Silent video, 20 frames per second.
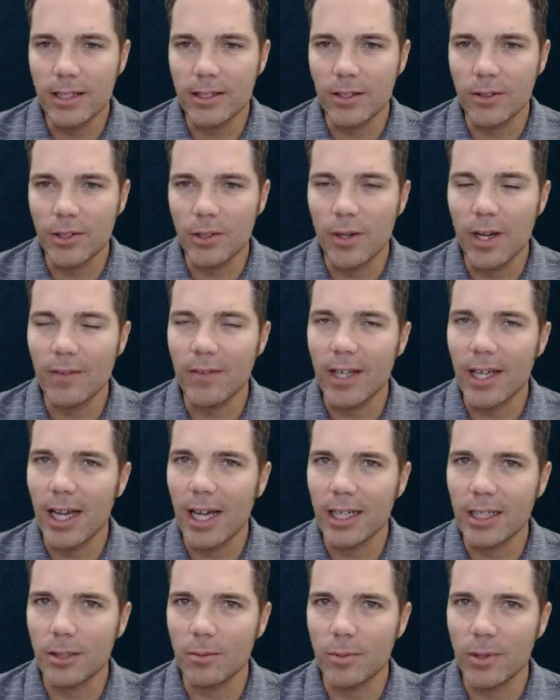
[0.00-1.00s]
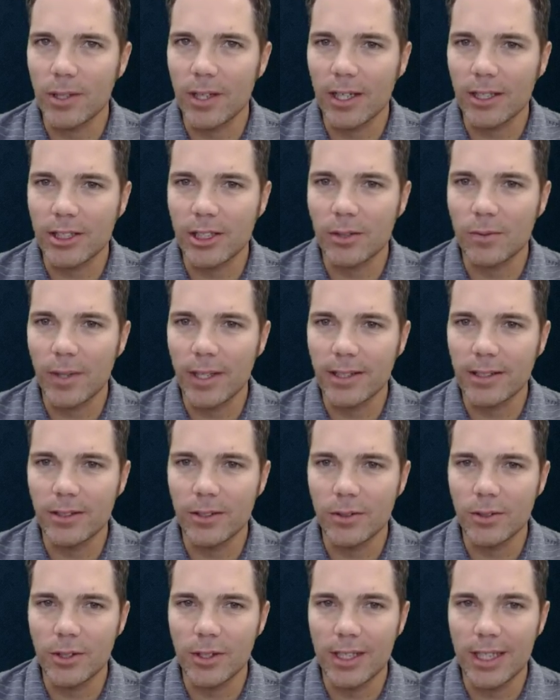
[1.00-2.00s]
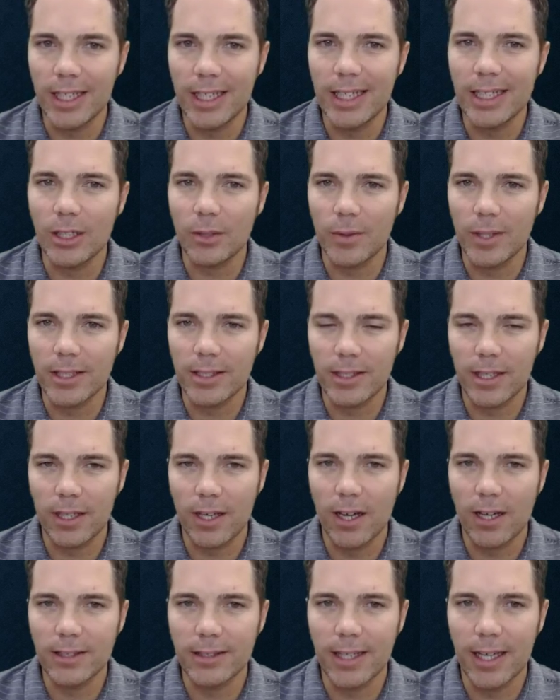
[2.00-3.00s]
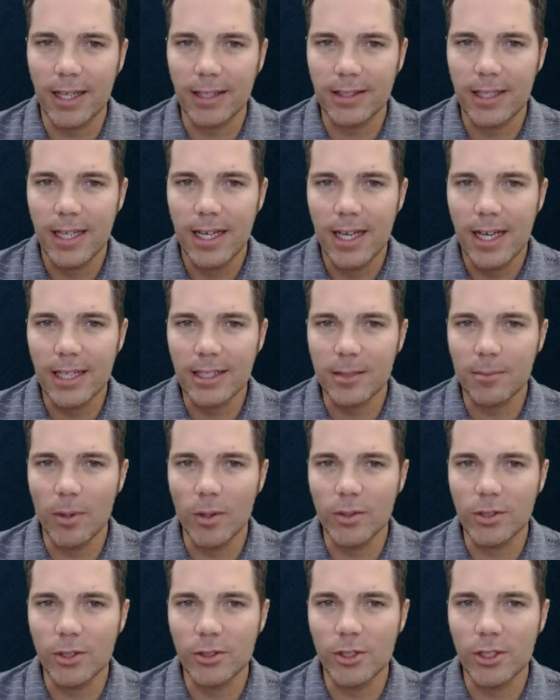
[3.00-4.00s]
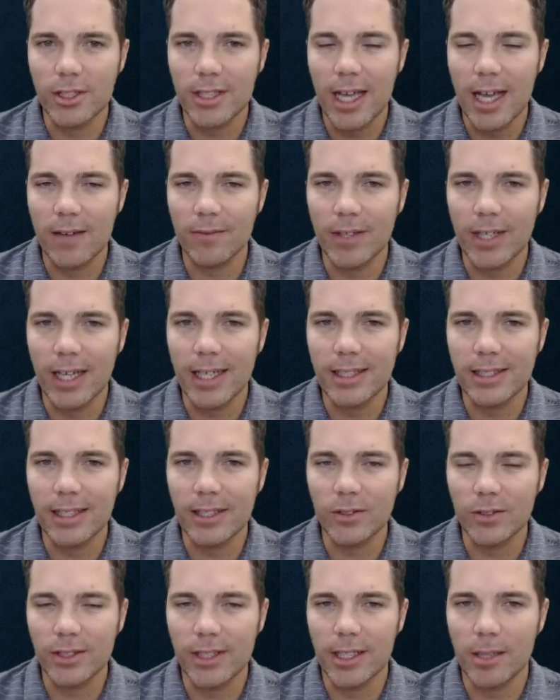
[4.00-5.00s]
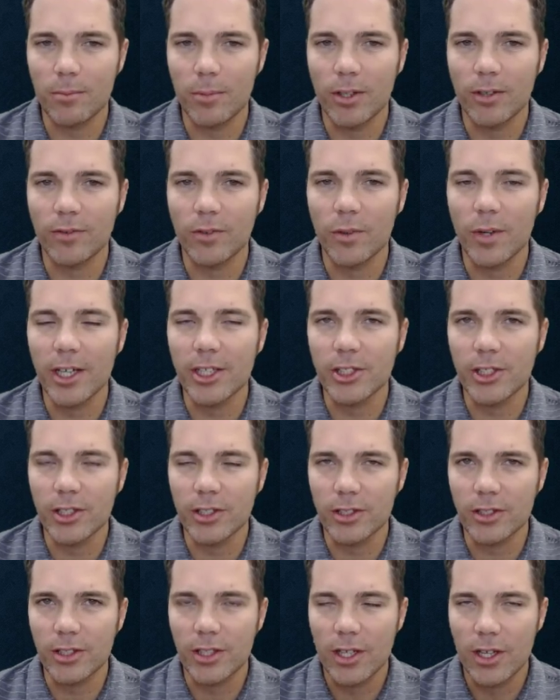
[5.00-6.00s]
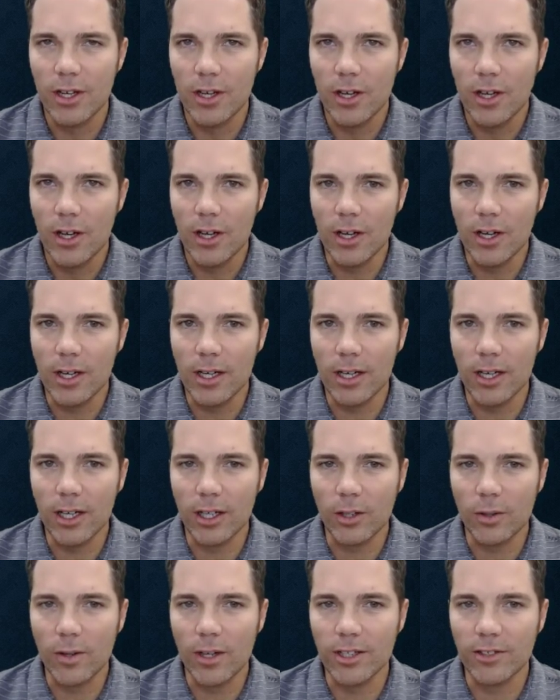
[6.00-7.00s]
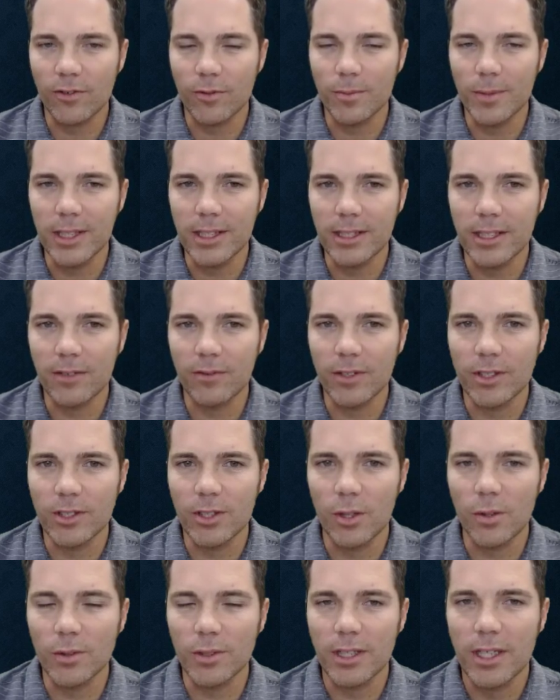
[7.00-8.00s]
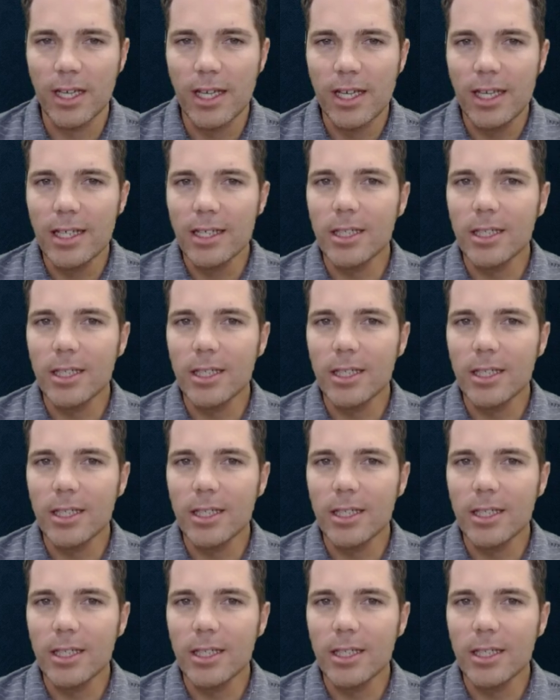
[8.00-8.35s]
And so you have a higher production rate due to the increased contact, as opposed to just having a single set of perforations across from these different zones.